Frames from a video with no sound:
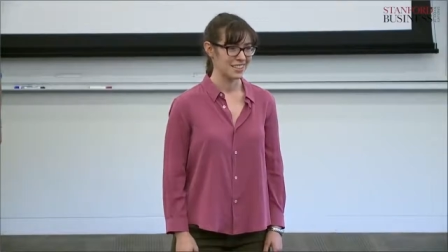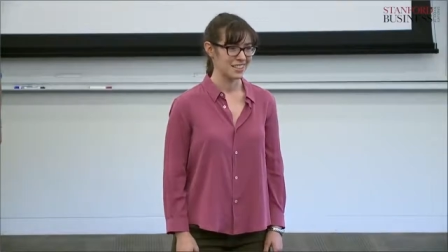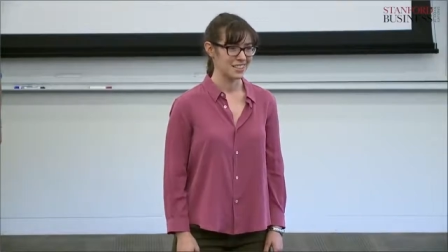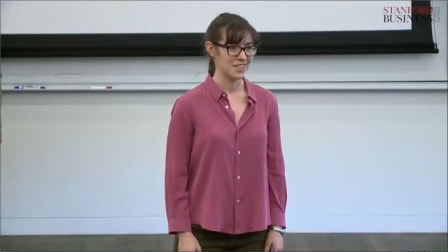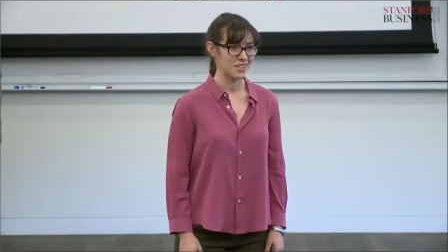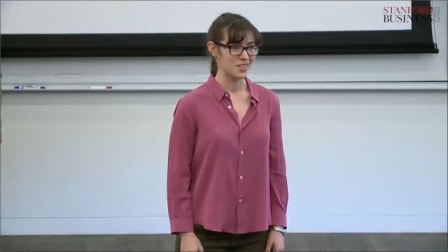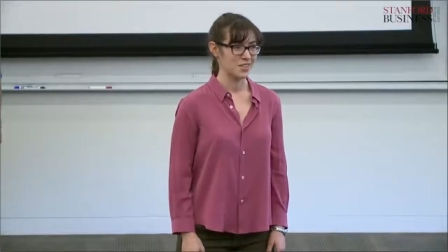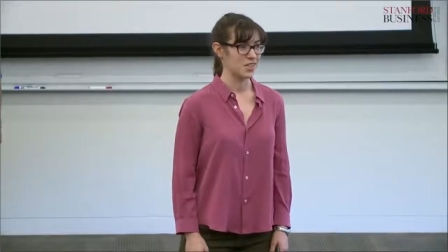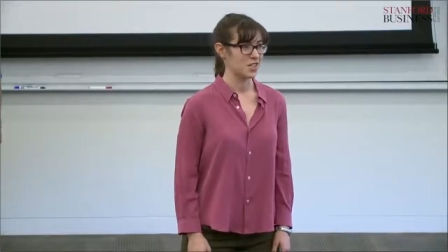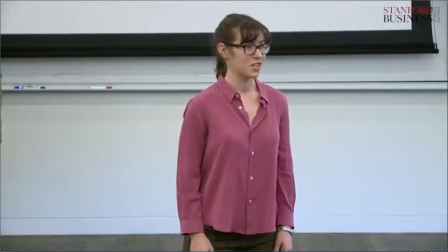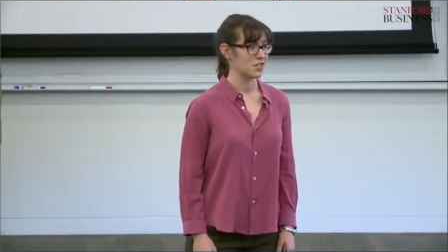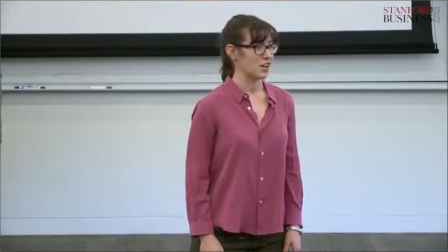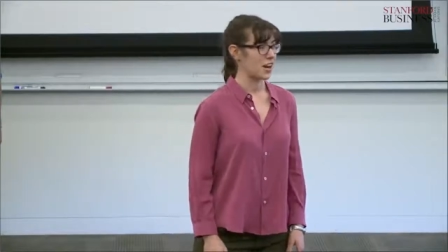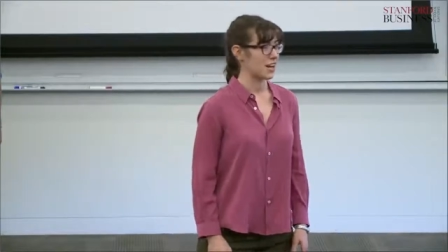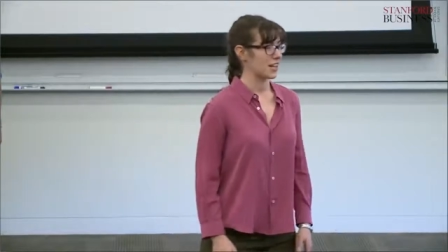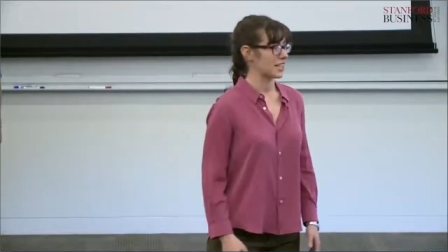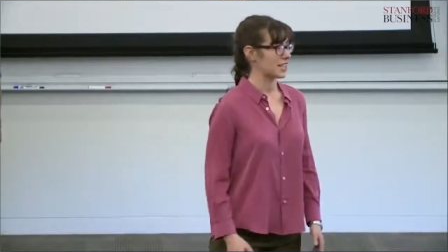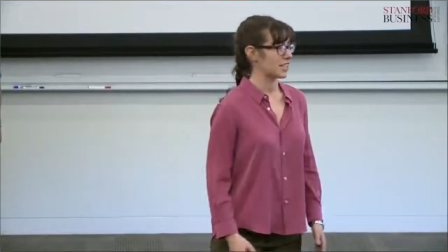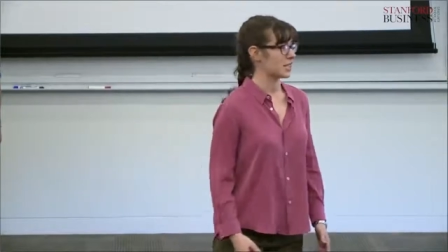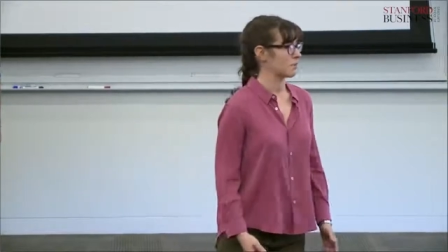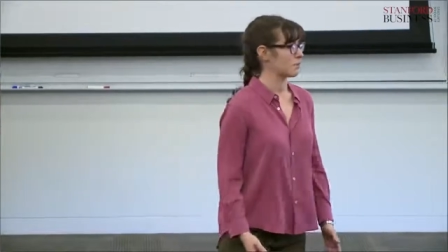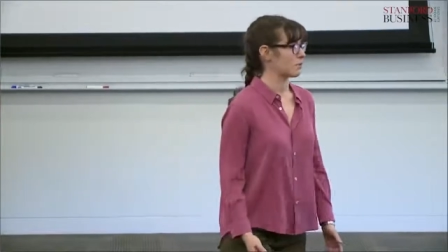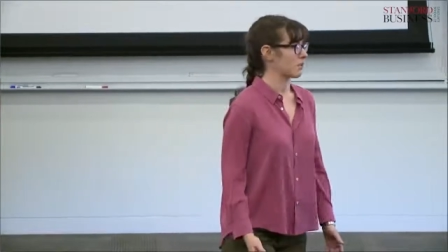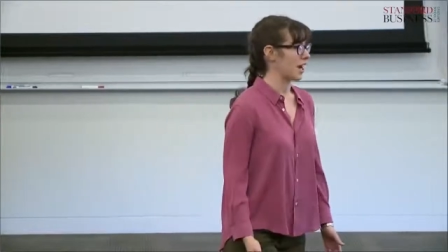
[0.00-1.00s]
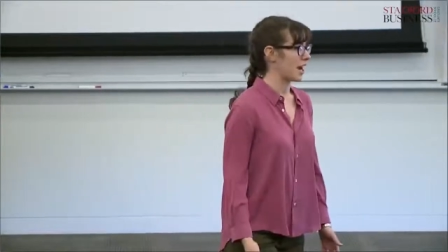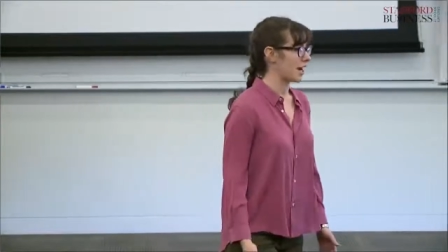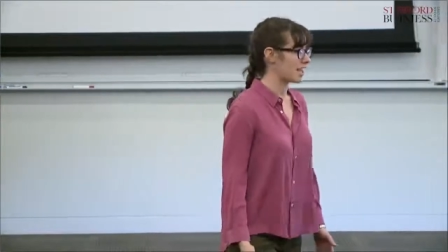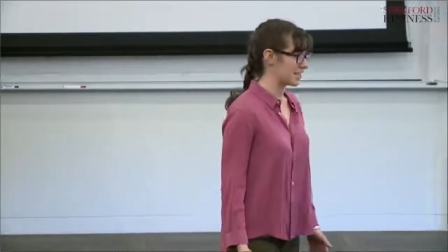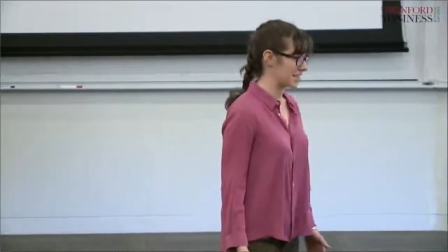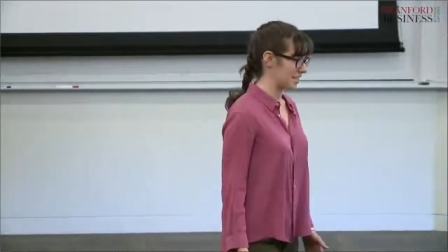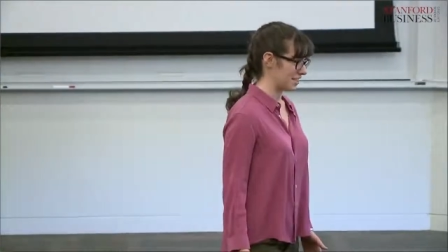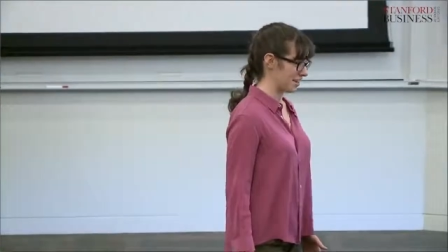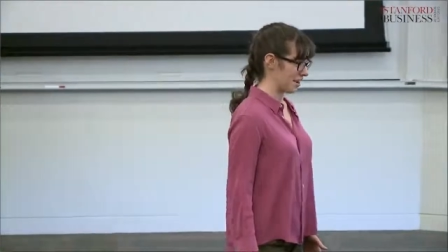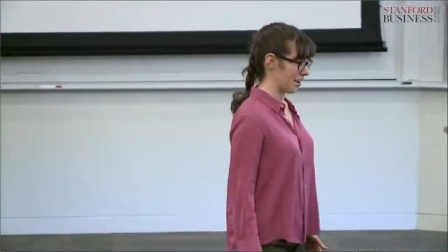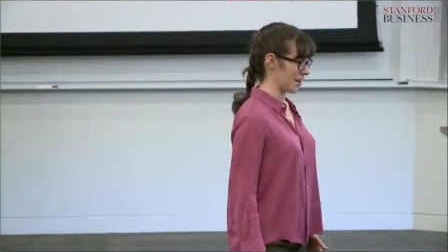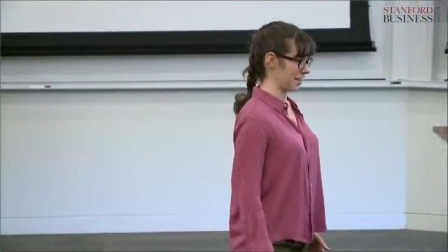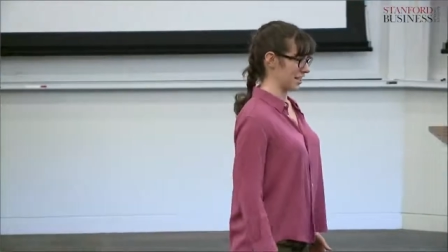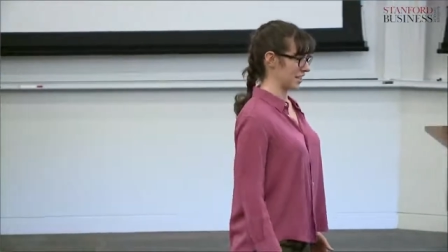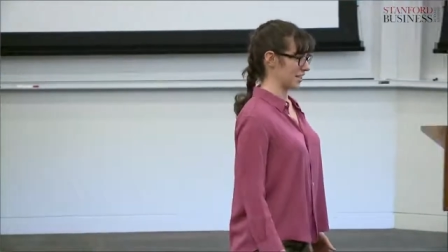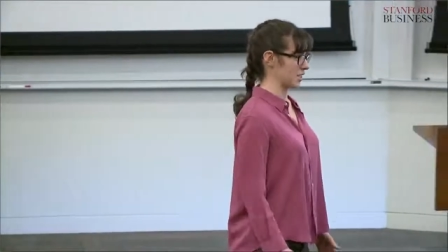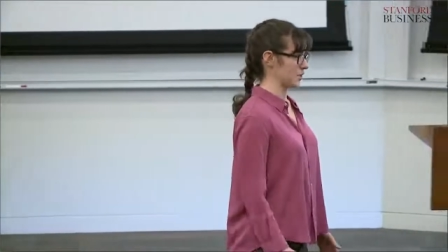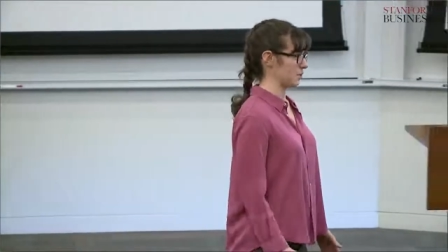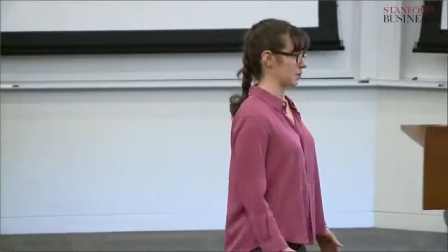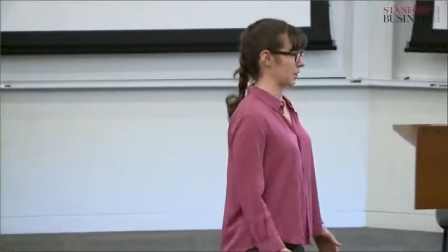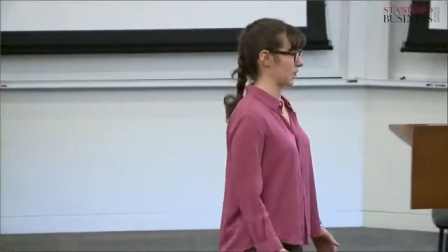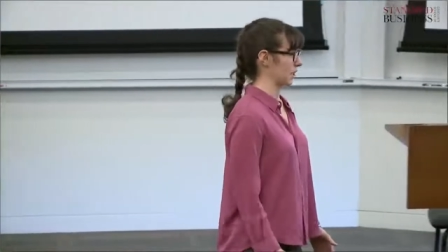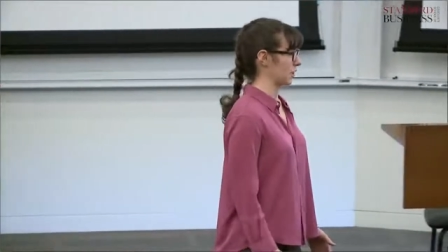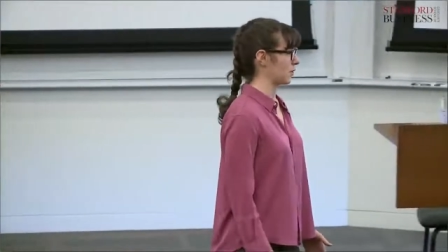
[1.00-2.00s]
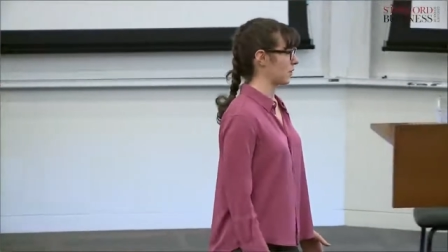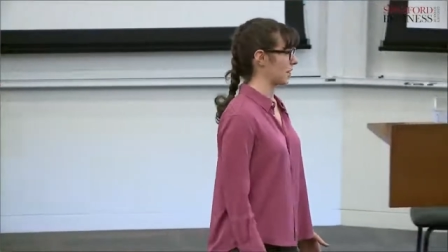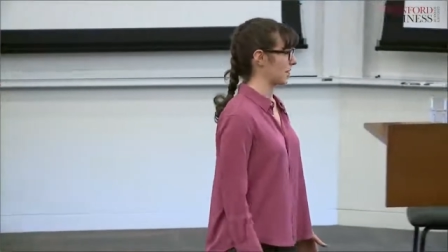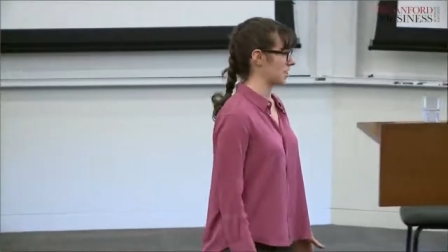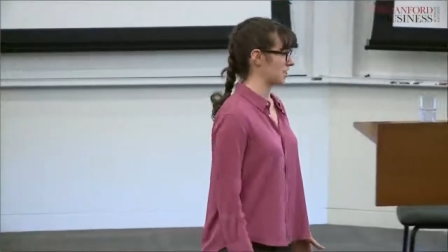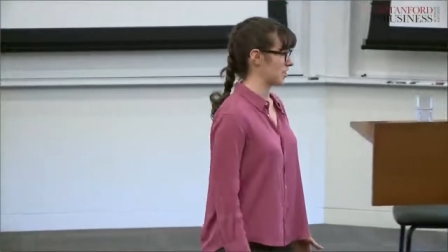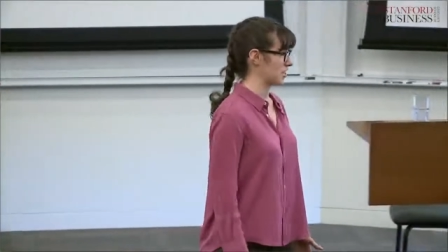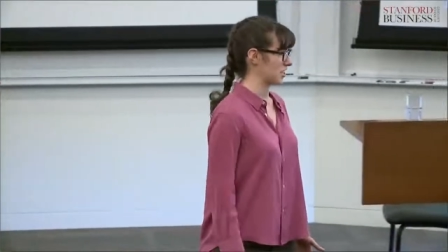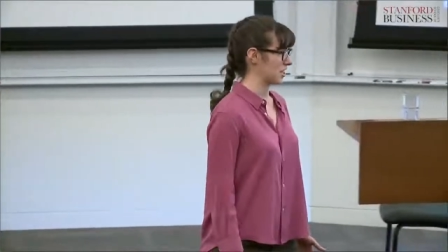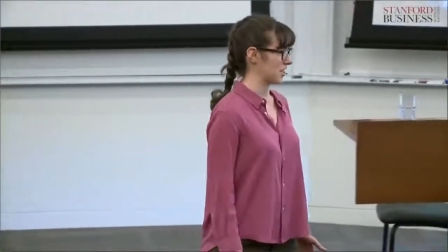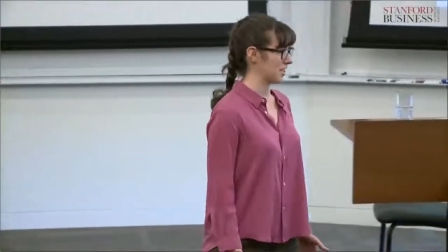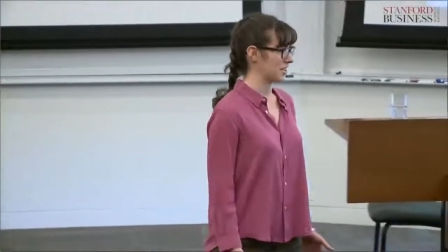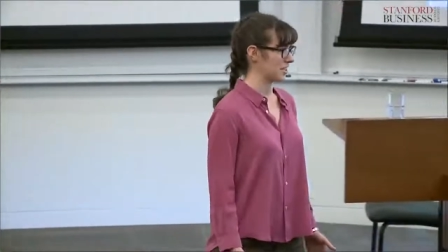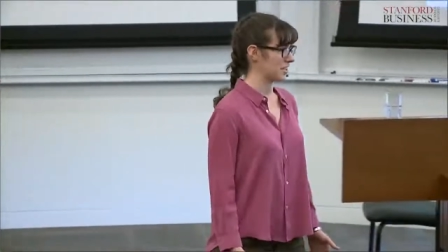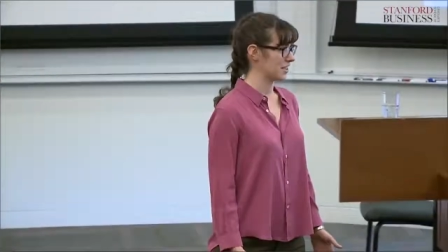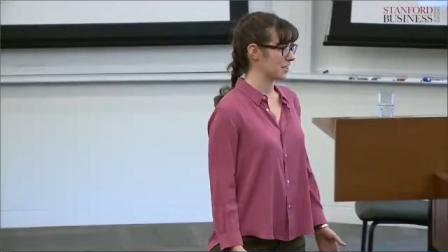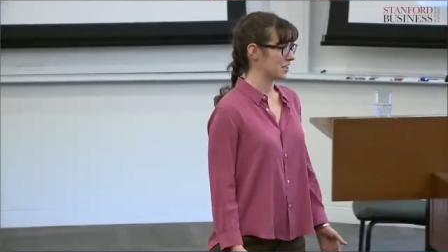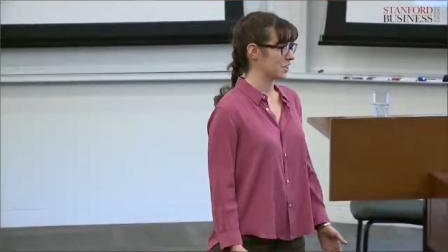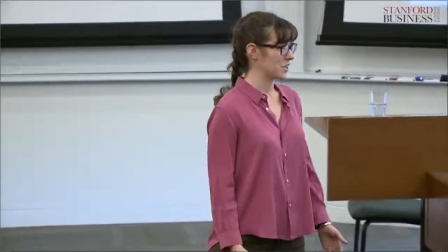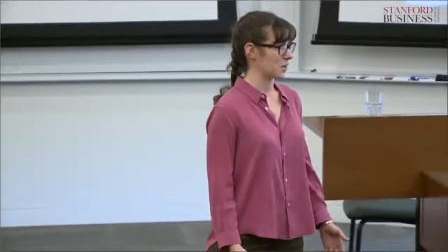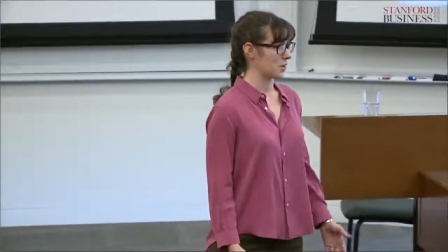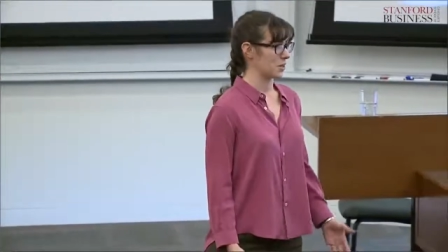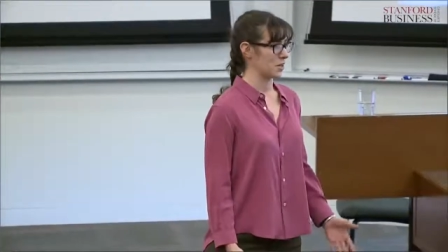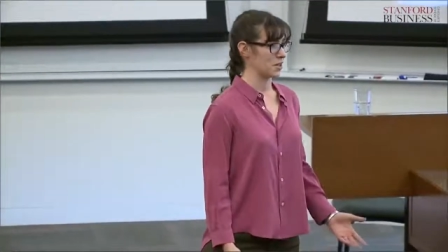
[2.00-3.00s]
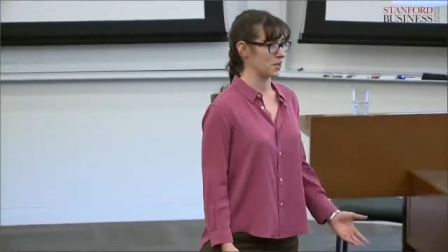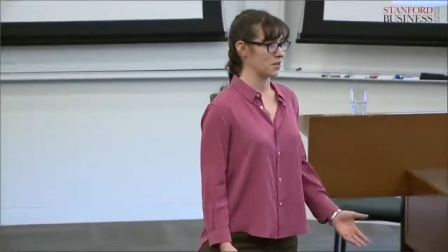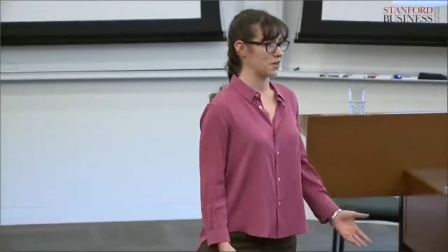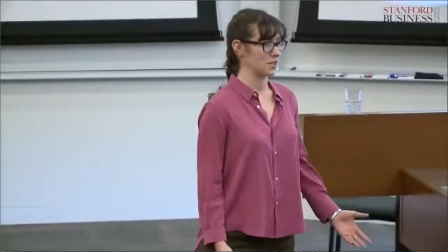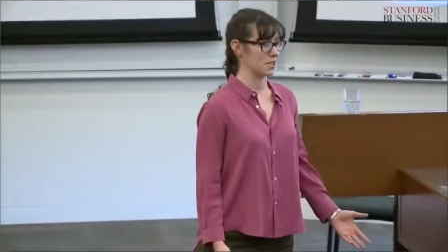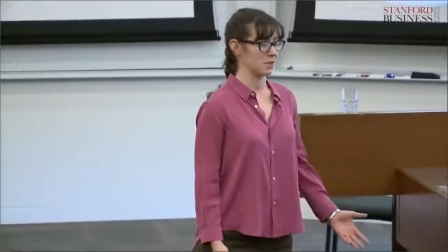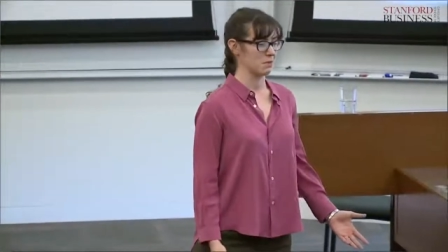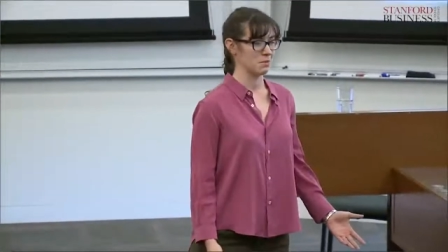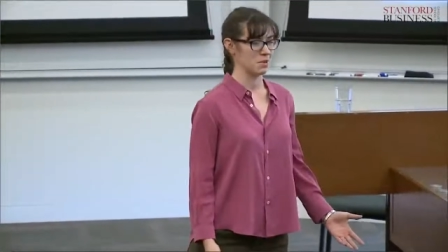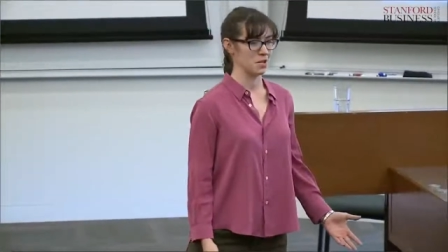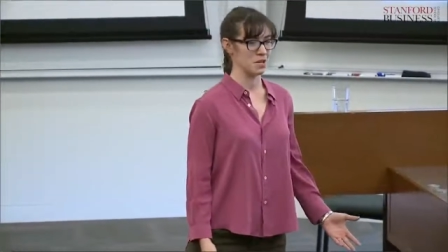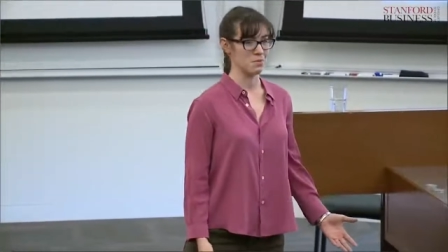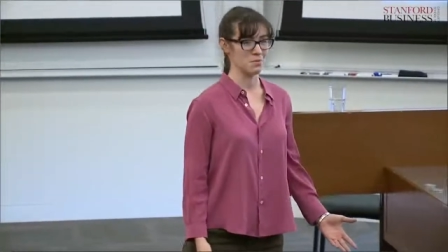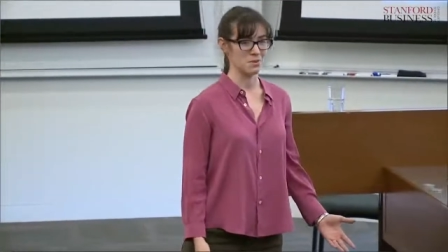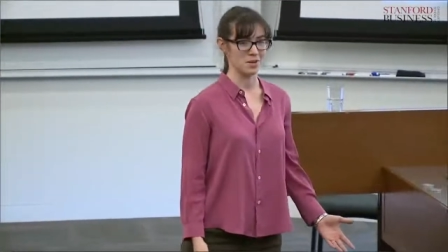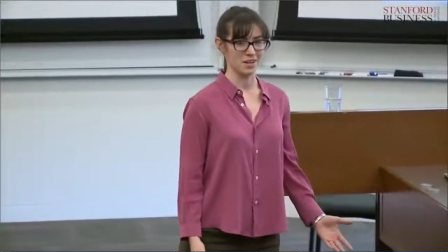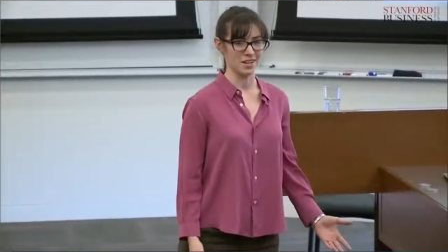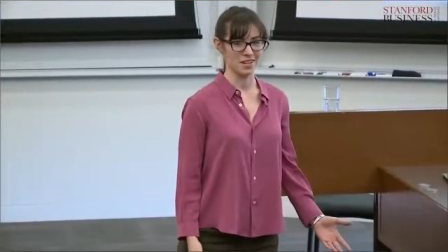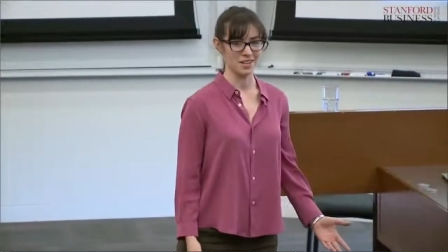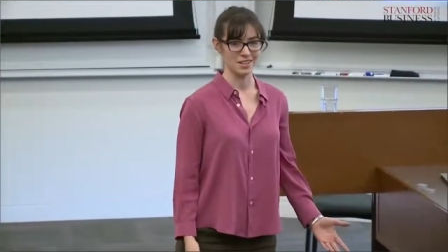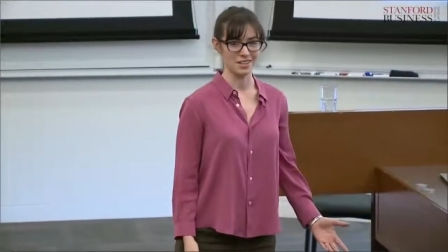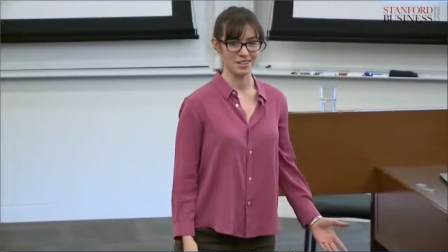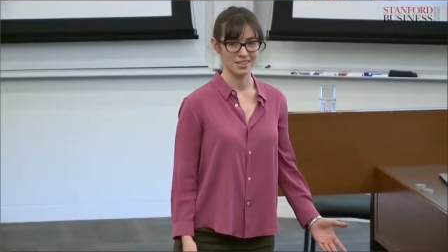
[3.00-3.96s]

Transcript: You can try to surprise the audience with a question or use some humor.